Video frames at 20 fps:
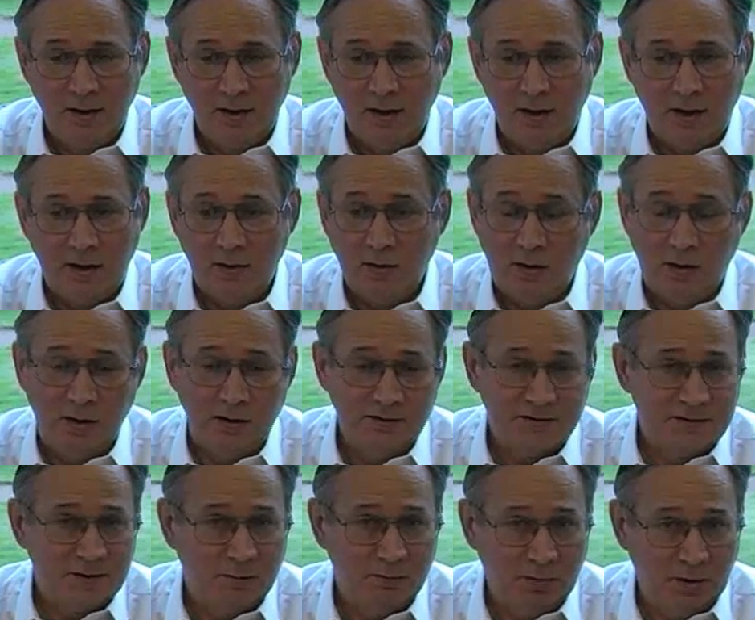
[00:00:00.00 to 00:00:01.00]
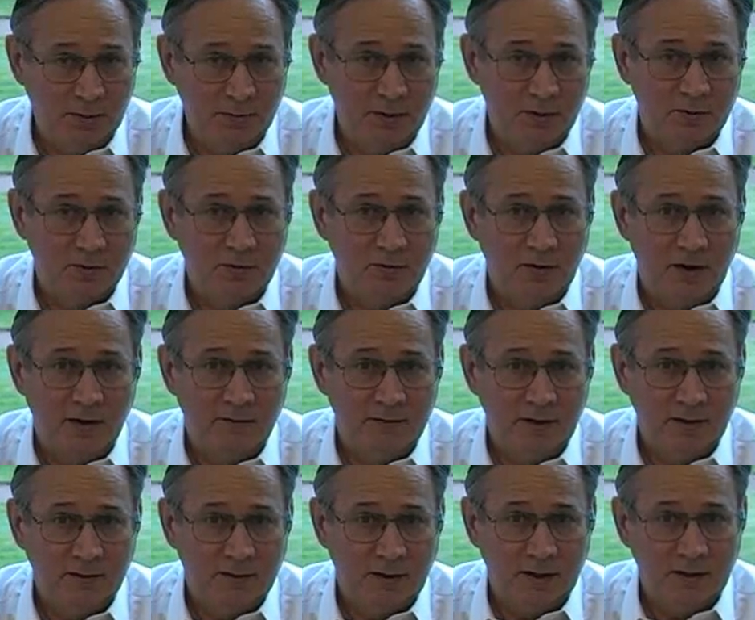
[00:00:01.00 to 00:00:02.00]
and I call it subliminal
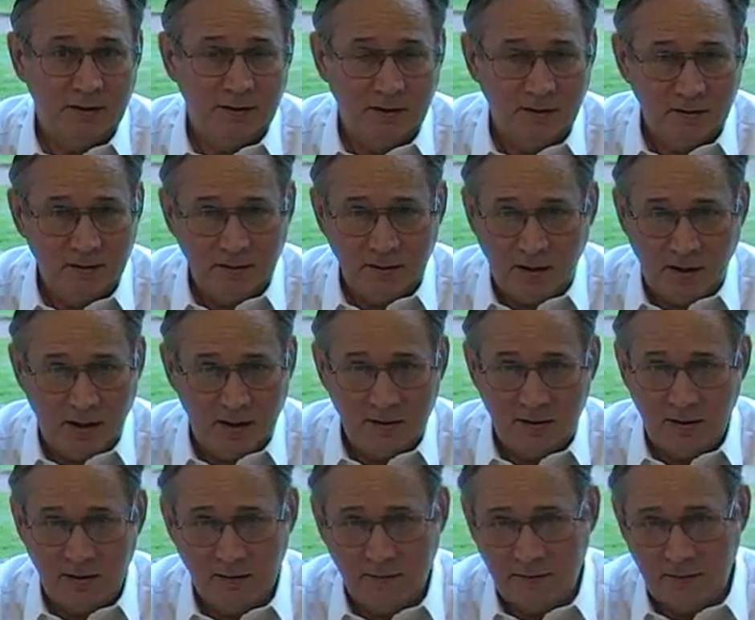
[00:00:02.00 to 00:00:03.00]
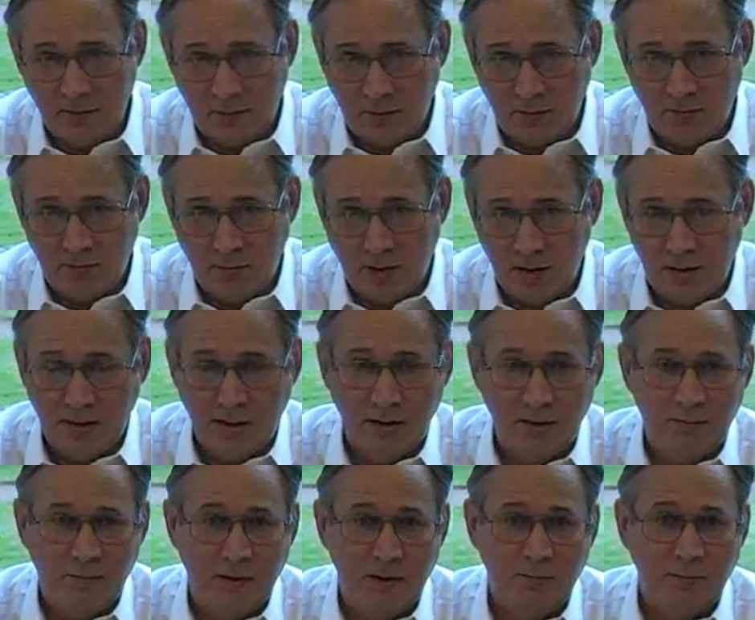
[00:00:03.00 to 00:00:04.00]
craving, like the idea of the old
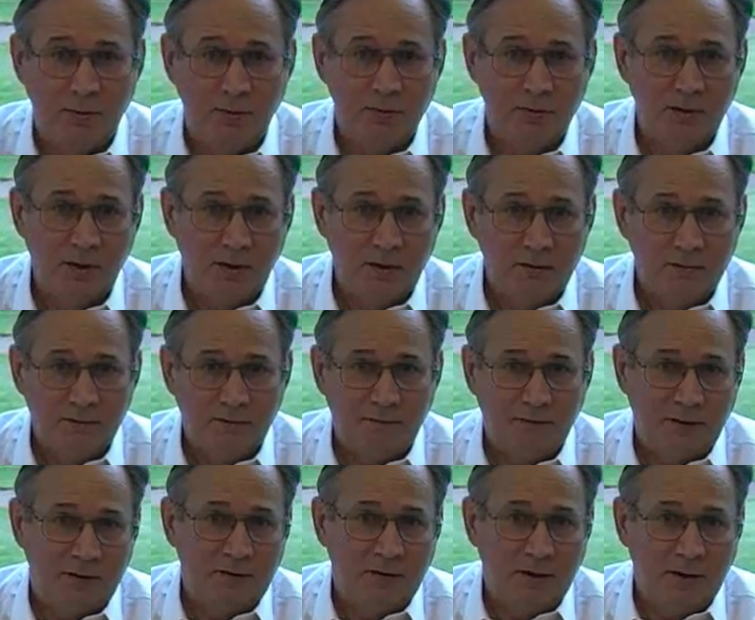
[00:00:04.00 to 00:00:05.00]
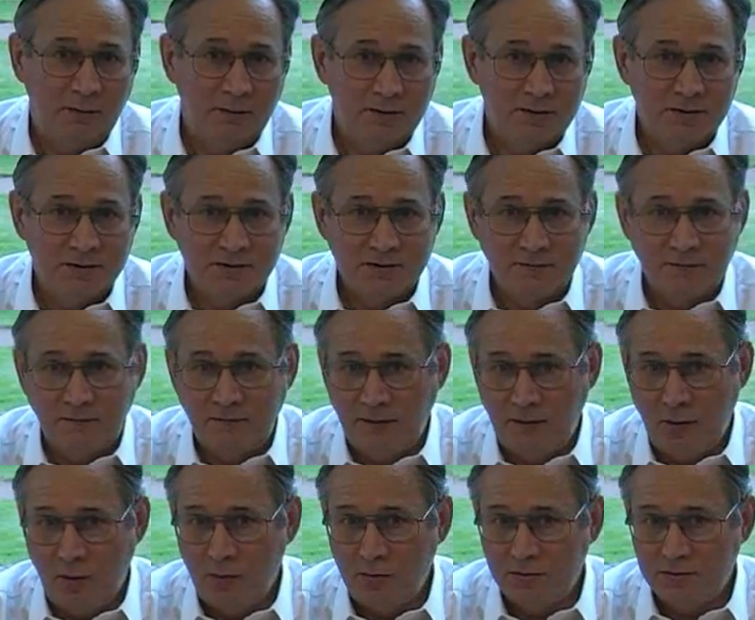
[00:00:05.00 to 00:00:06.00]
marketing people flickering images of
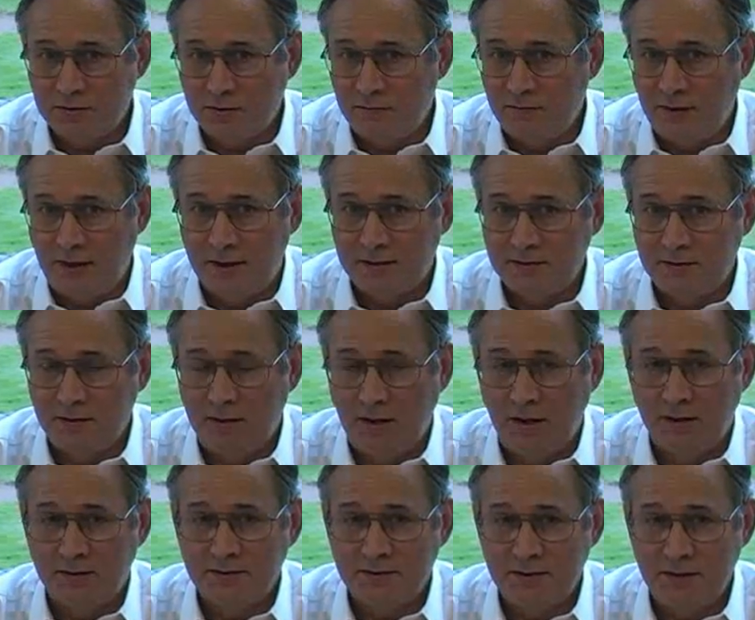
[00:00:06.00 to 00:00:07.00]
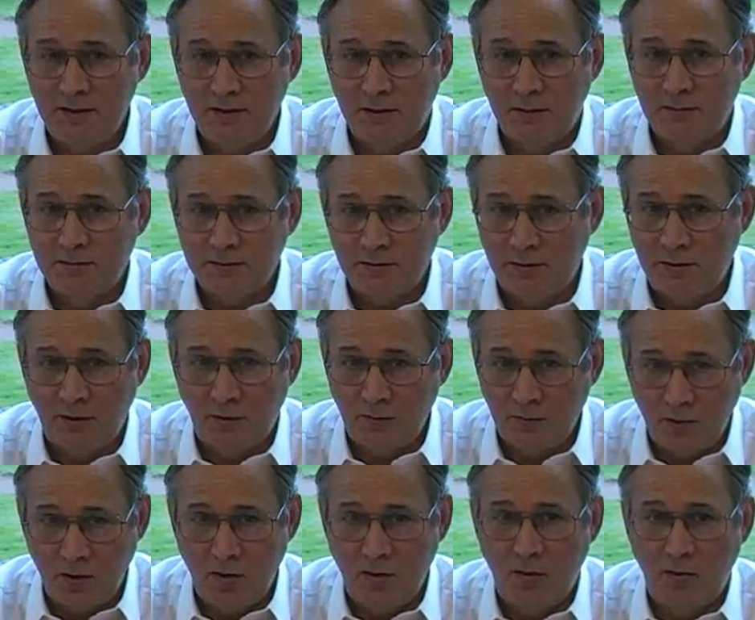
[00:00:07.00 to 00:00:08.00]
Coke so fast you can't see them, so you
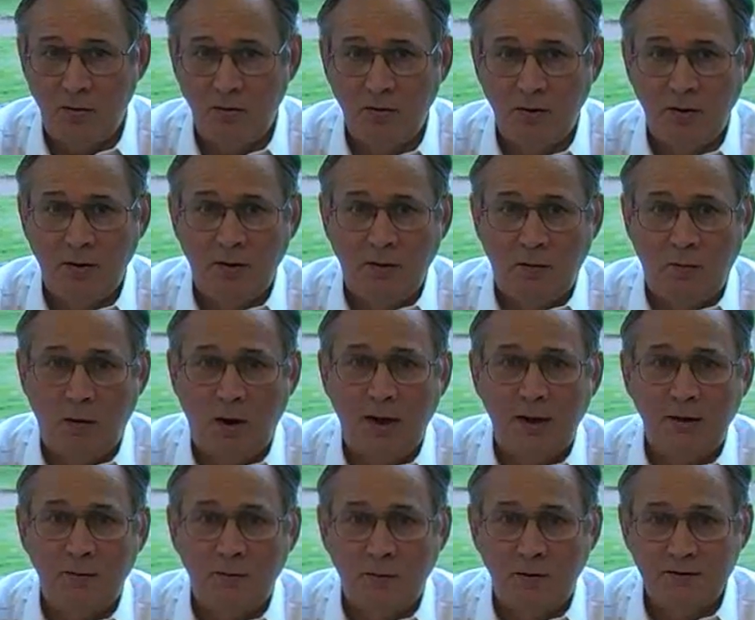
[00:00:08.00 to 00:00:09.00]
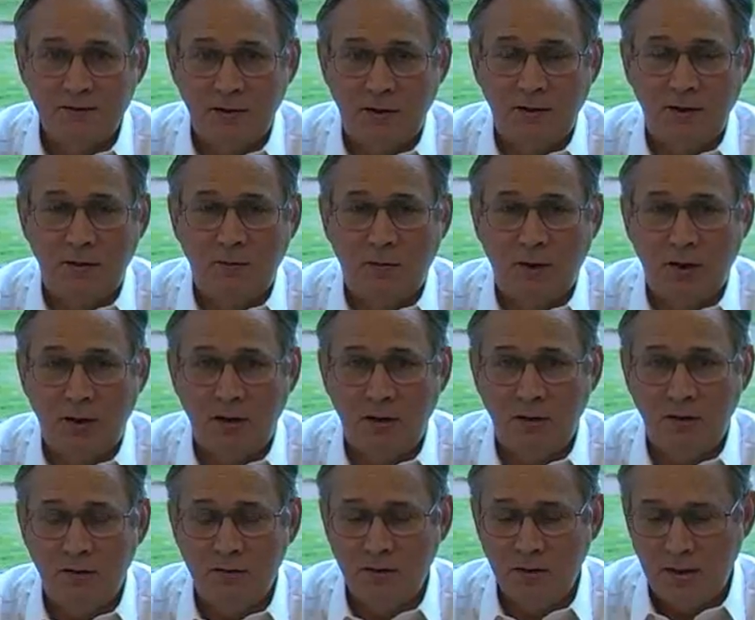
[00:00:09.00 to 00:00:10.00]
don't know why you suddenly want a
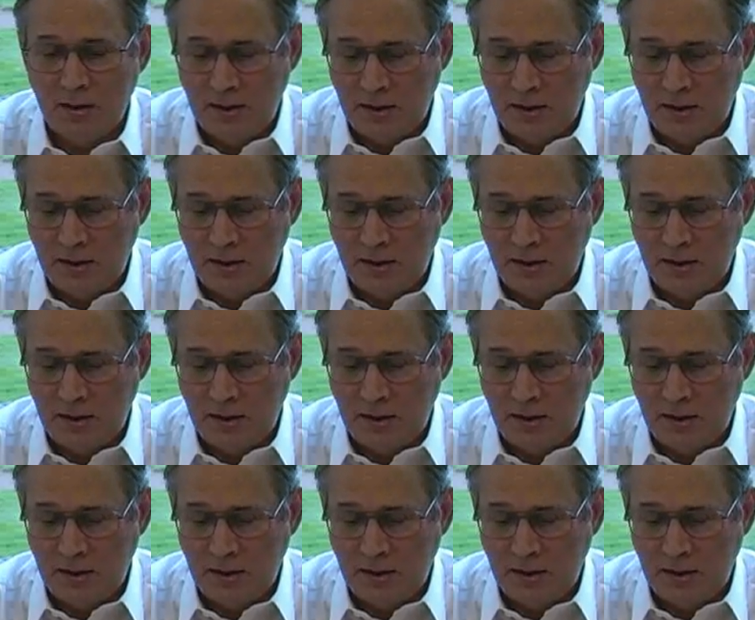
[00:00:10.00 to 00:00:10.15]
Coke.